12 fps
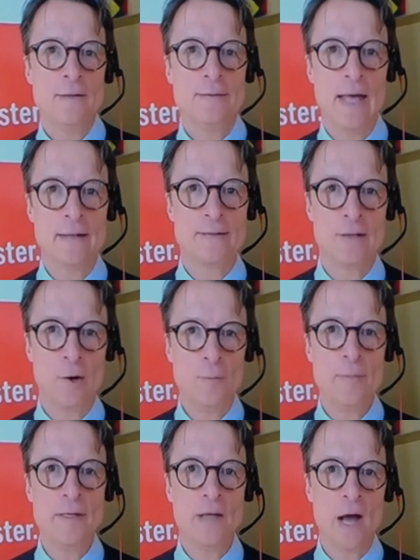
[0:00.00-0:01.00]
that they're
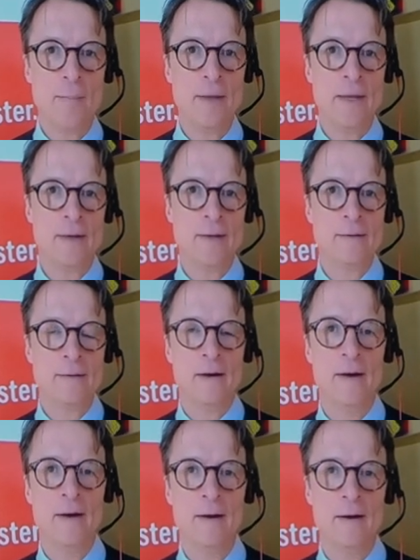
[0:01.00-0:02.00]
becoming
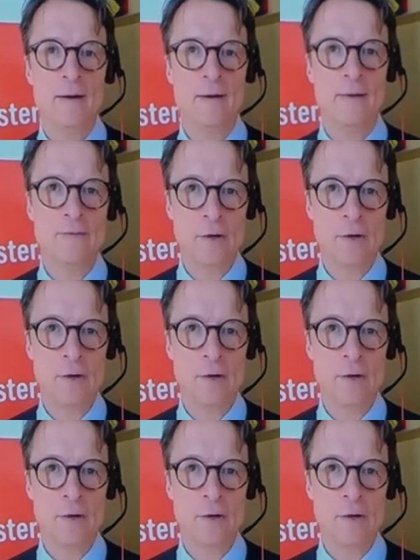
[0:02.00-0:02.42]
uh,